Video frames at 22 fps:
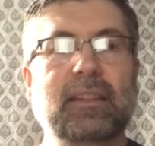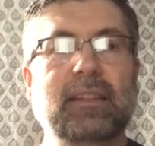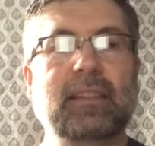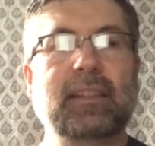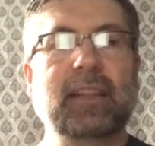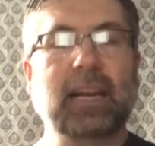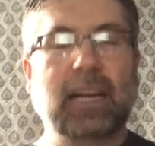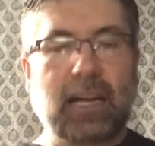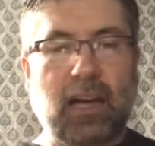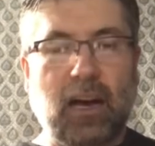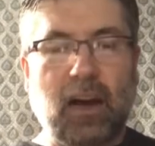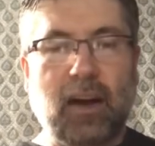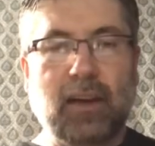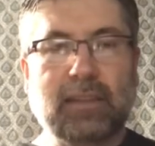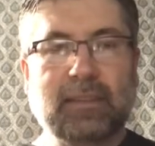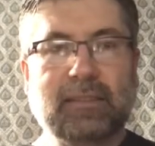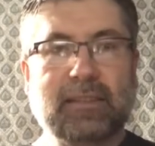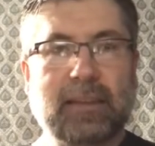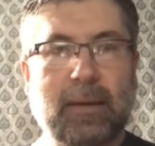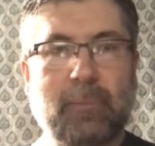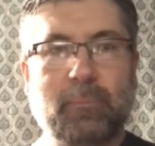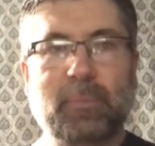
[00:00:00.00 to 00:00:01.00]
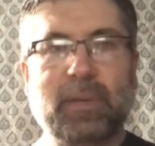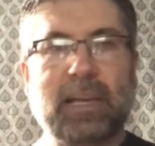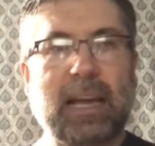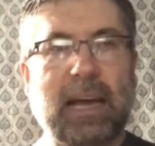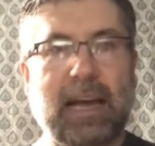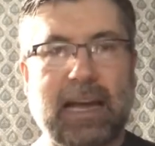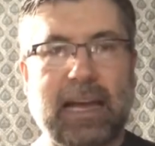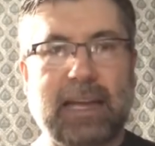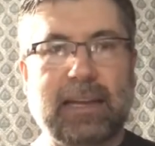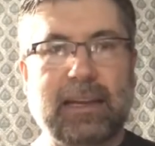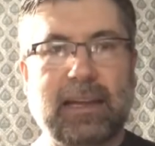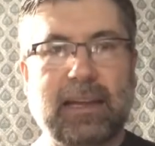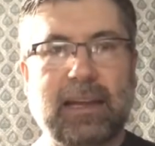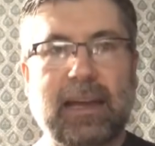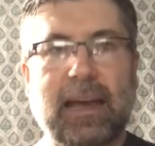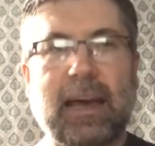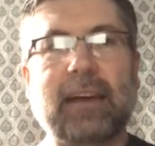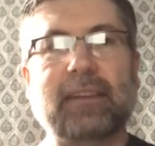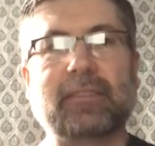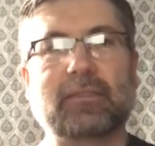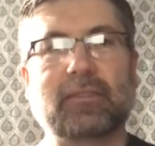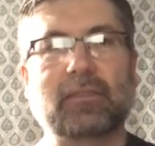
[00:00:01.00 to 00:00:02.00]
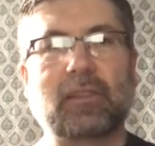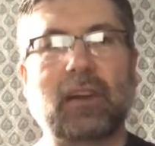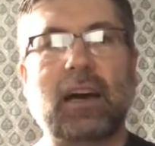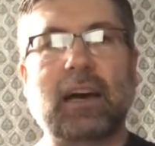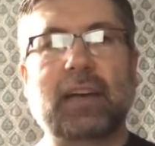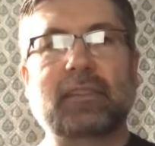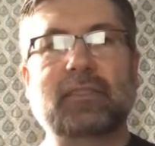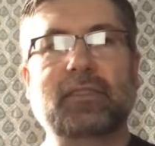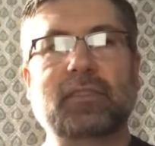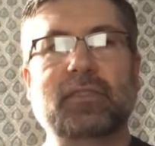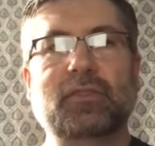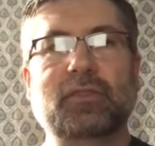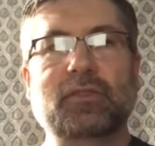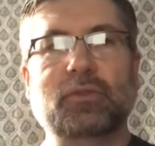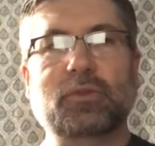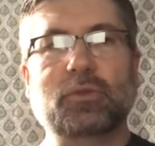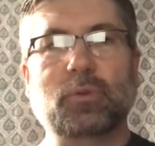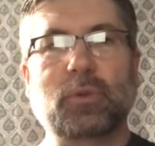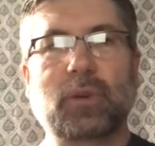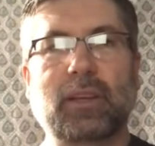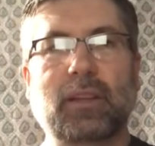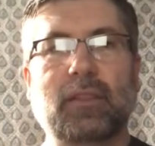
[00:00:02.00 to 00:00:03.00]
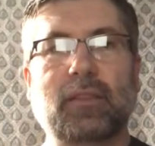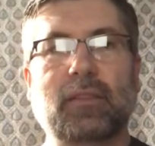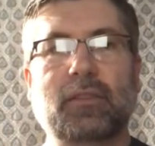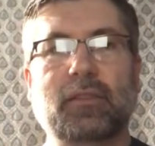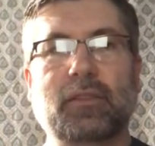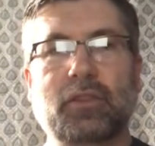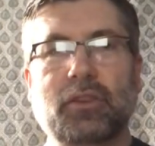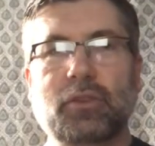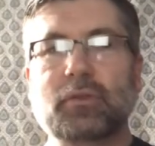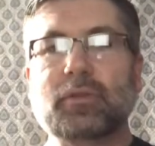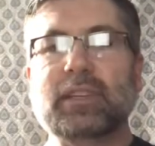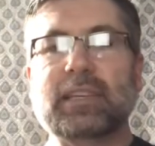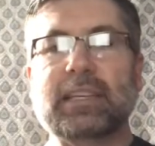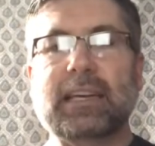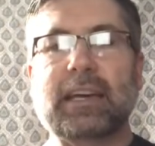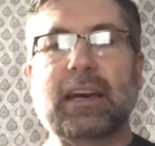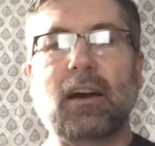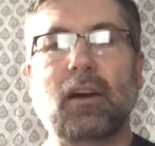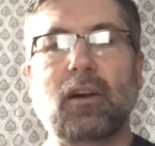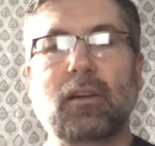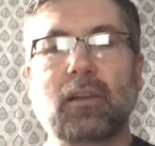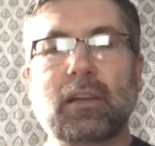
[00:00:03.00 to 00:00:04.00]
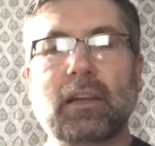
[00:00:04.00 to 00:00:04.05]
the concept behind it has a lot to do with UDL.